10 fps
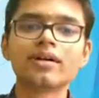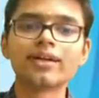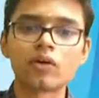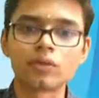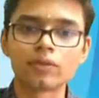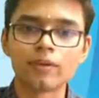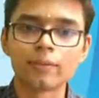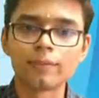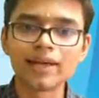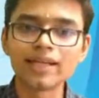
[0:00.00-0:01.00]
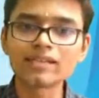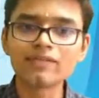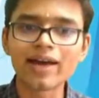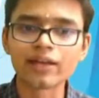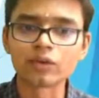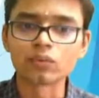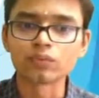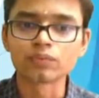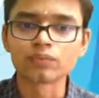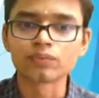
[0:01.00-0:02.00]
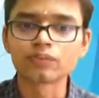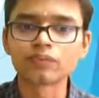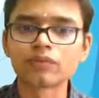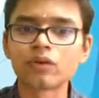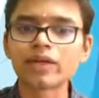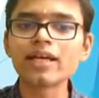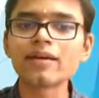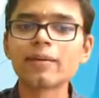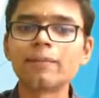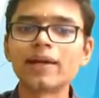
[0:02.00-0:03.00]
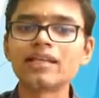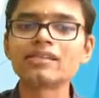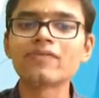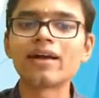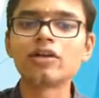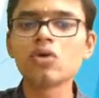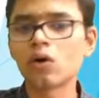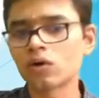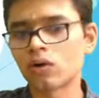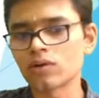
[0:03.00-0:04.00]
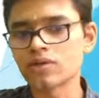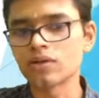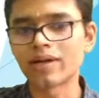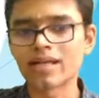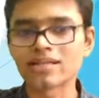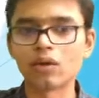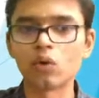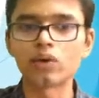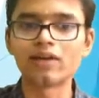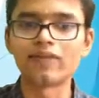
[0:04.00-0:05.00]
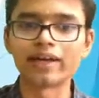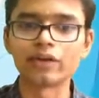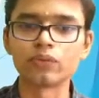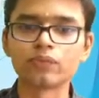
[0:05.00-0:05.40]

Now, place value, okay, place value, or also known as local value.